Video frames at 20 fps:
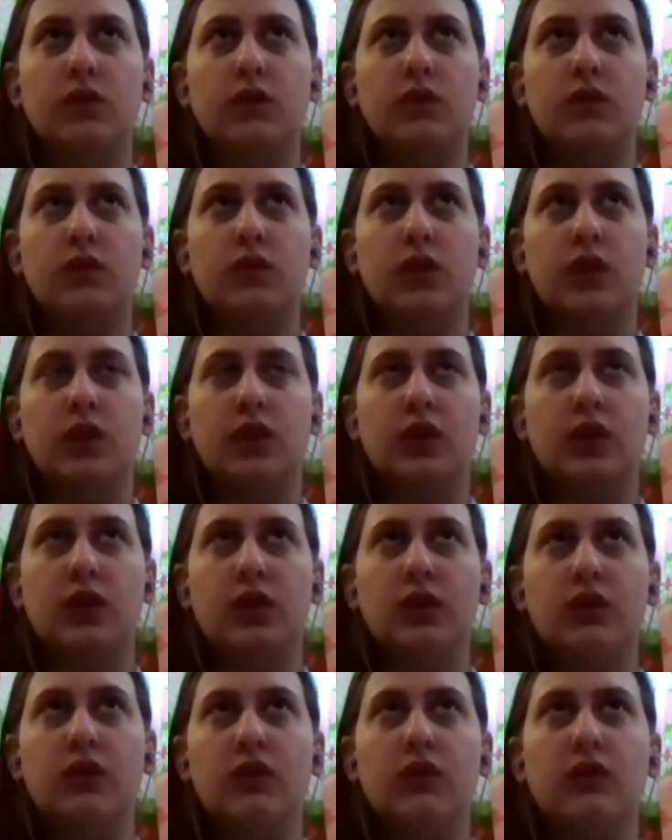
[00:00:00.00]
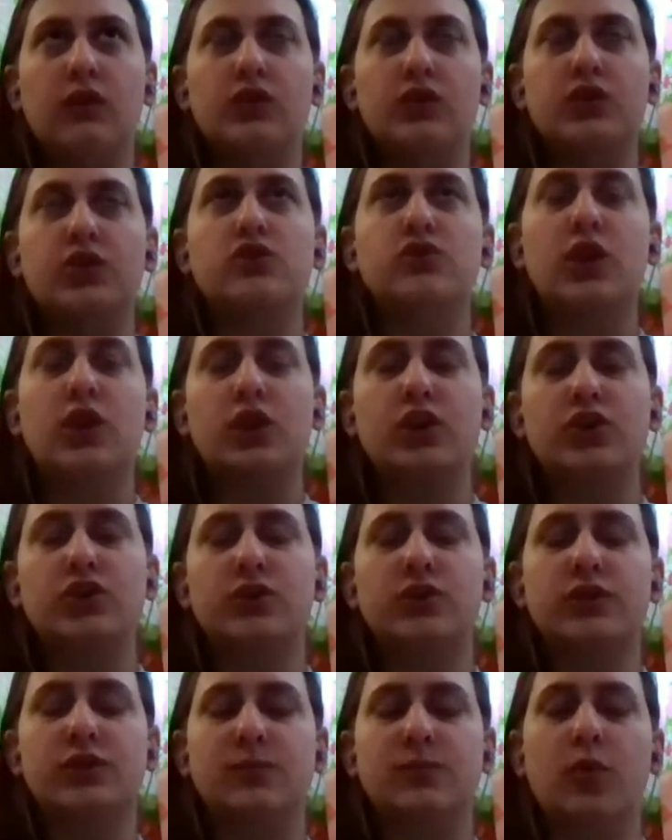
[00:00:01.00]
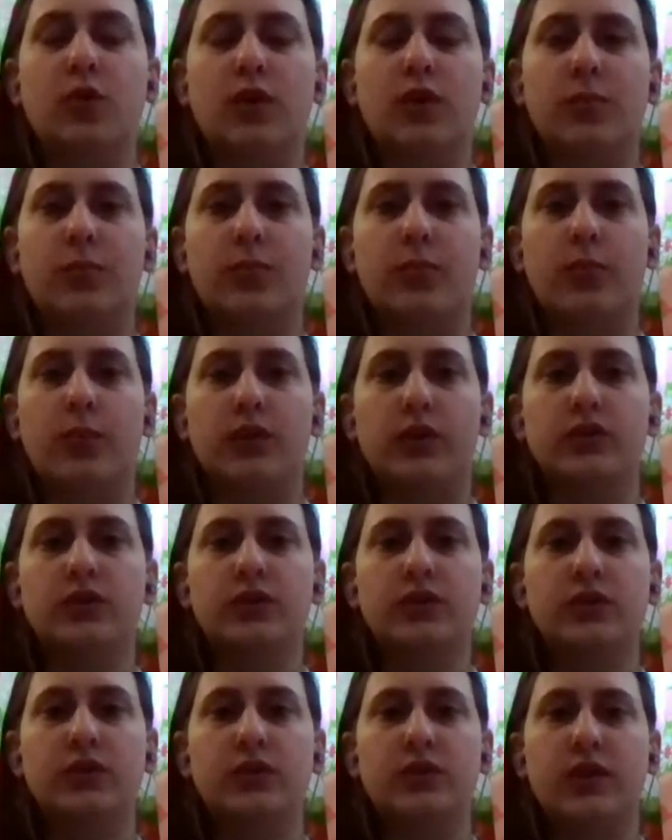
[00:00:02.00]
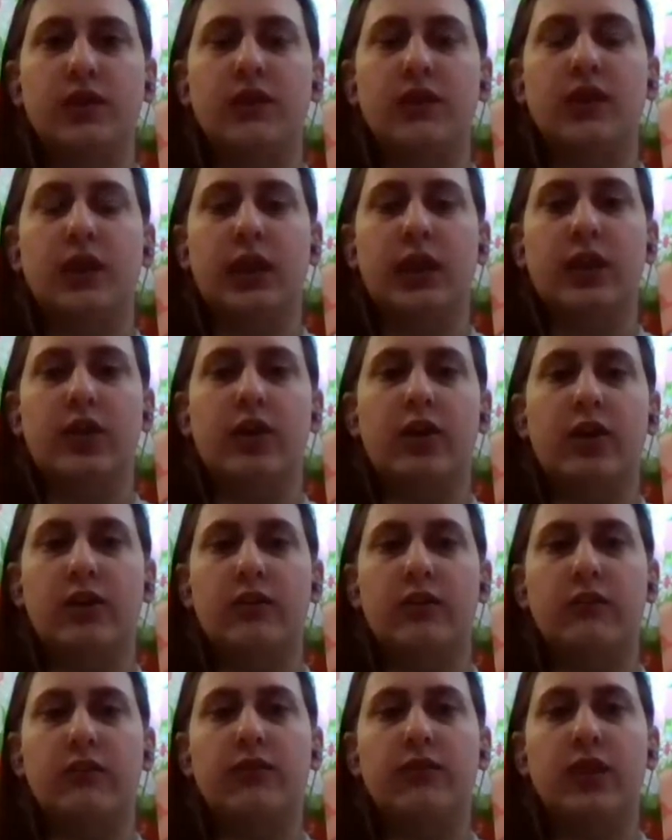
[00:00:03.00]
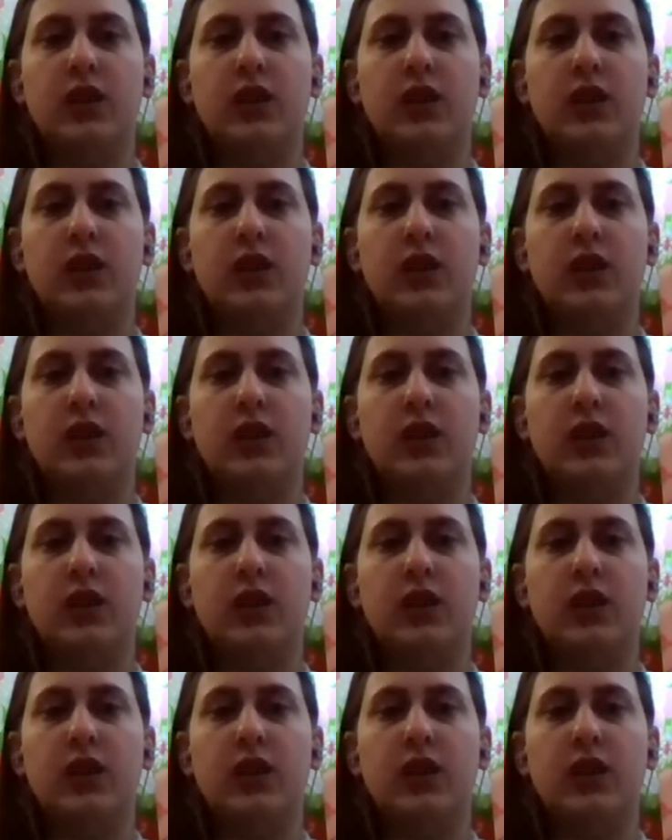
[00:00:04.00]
the structure is more important than the narrative.